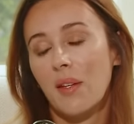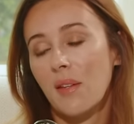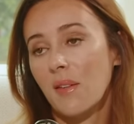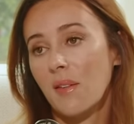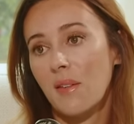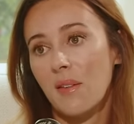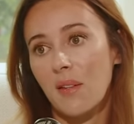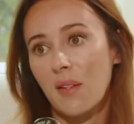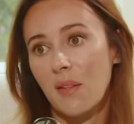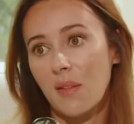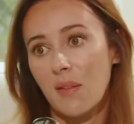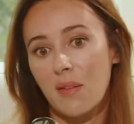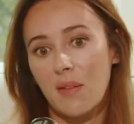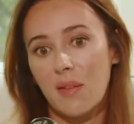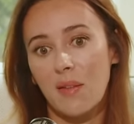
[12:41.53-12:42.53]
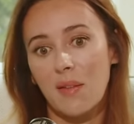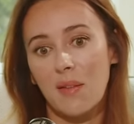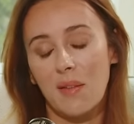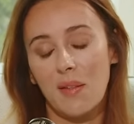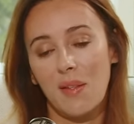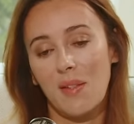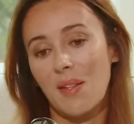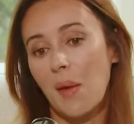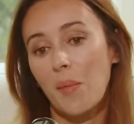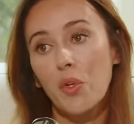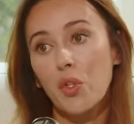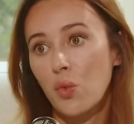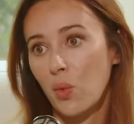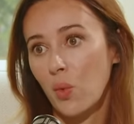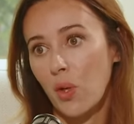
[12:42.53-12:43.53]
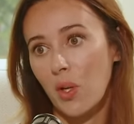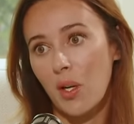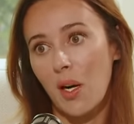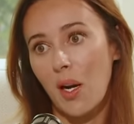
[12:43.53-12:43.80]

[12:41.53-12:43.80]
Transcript: is I'm a doer.